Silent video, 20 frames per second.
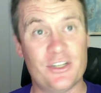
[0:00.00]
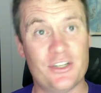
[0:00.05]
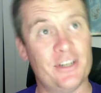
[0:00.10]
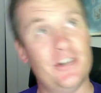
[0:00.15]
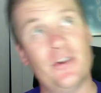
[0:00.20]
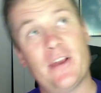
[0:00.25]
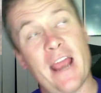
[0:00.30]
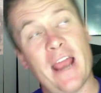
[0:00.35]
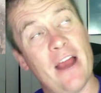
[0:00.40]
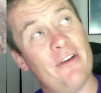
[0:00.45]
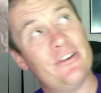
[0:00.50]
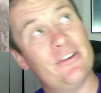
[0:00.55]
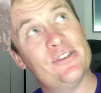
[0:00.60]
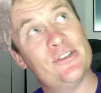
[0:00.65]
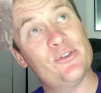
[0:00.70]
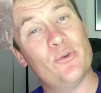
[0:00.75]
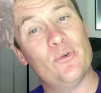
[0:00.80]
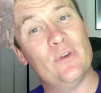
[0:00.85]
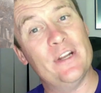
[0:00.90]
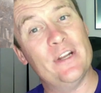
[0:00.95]
and your characters
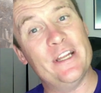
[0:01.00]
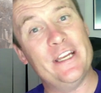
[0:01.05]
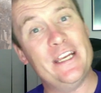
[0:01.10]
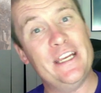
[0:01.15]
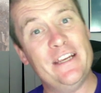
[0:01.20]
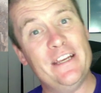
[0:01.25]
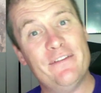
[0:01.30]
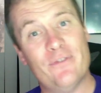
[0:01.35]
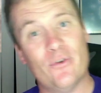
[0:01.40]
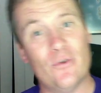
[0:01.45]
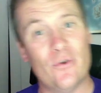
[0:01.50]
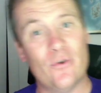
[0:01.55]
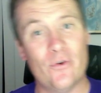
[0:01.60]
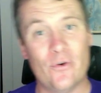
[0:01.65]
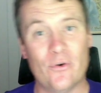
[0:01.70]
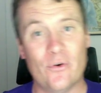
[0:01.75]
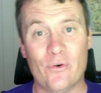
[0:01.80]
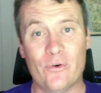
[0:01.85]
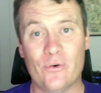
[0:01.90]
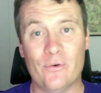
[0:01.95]
all leave,
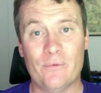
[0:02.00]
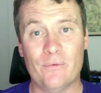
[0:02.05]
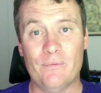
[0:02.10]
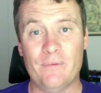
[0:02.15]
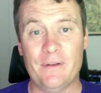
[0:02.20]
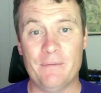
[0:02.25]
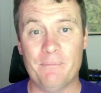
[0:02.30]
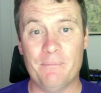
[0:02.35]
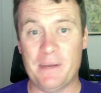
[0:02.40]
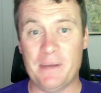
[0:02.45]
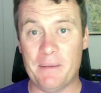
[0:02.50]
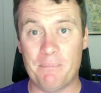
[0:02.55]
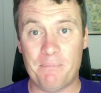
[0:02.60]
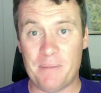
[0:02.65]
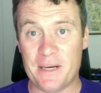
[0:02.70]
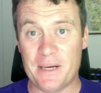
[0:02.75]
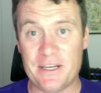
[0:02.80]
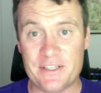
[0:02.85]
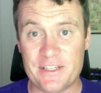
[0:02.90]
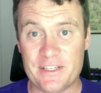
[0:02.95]
or be it
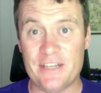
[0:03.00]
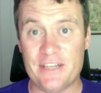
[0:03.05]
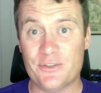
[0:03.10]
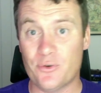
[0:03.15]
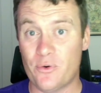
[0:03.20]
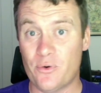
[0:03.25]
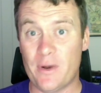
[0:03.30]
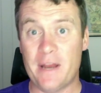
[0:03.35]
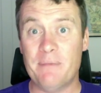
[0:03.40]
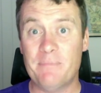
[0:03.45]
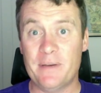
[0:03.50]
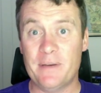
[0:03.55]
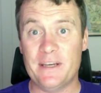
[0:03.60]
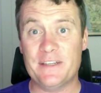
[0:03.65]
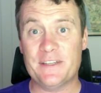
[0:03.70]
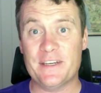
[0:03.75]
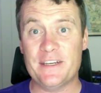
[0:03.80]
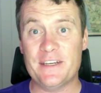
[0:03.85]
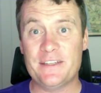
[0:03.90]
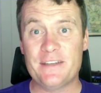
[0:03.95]
PCs or
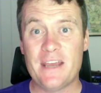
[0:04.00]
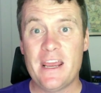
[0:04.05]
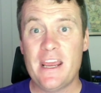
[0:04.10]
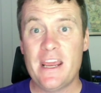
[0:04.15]
NPCs,